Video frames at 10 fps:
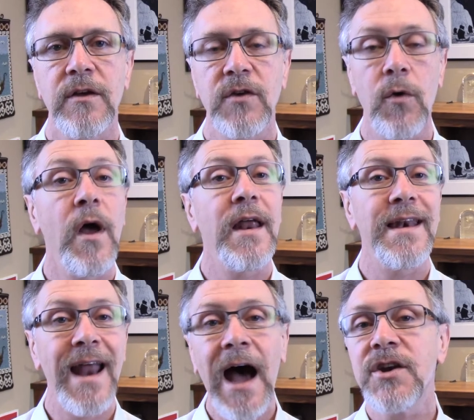So
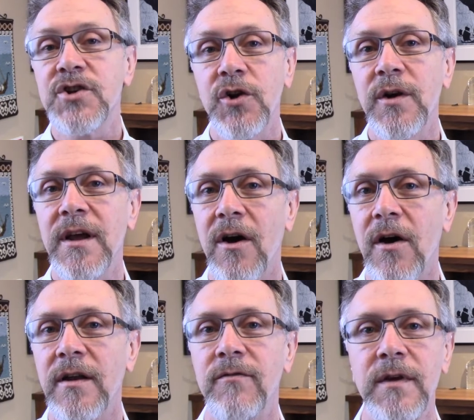not turning
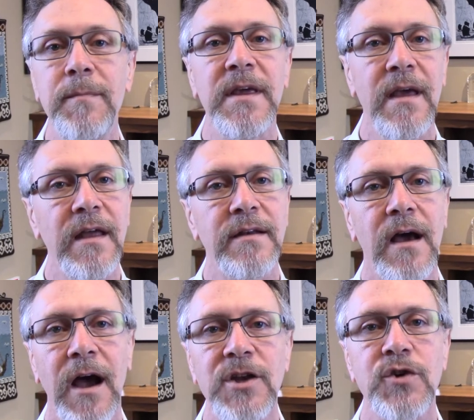on a VPN to
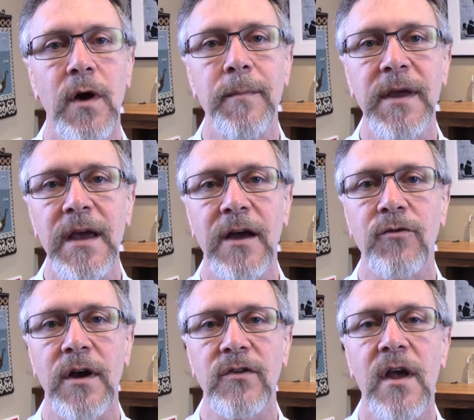hide your IP
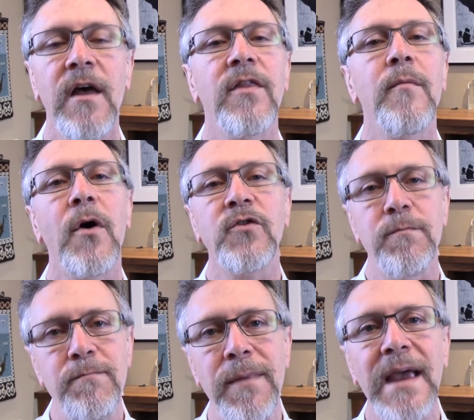address, the
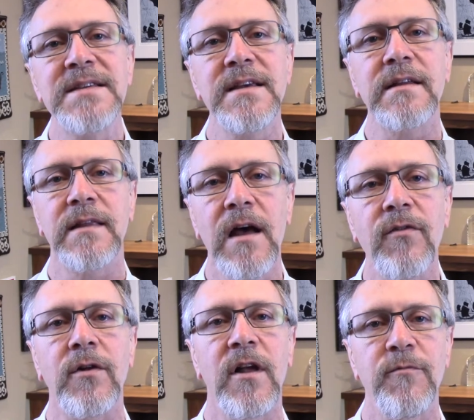most basic
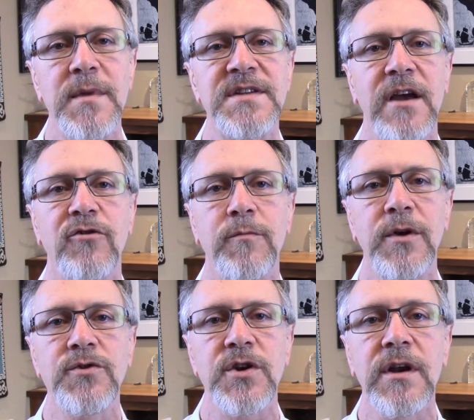level of
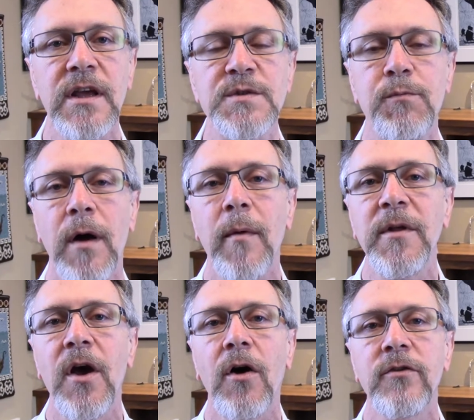misattribution, is
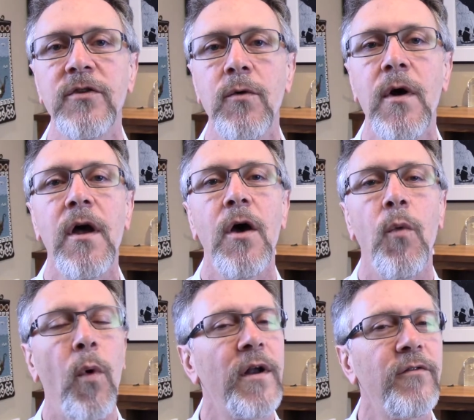probably also
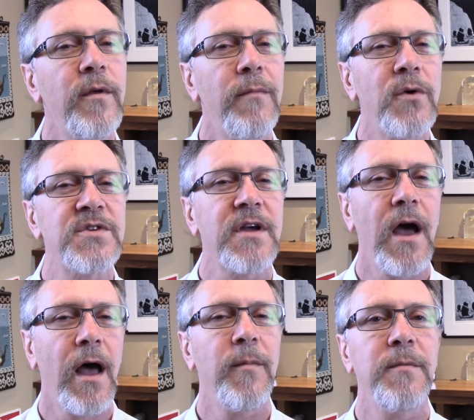one of the most
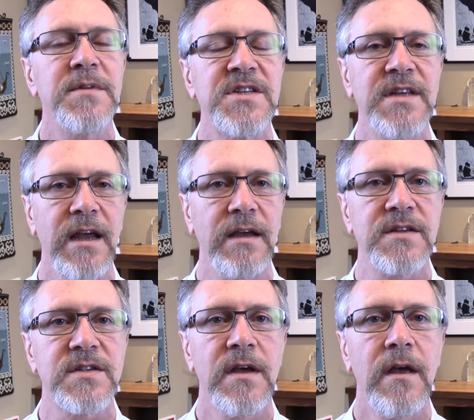common
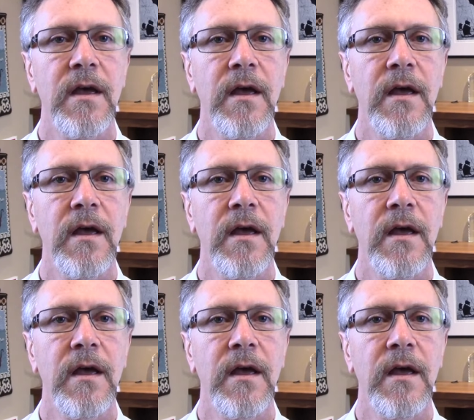mistakes.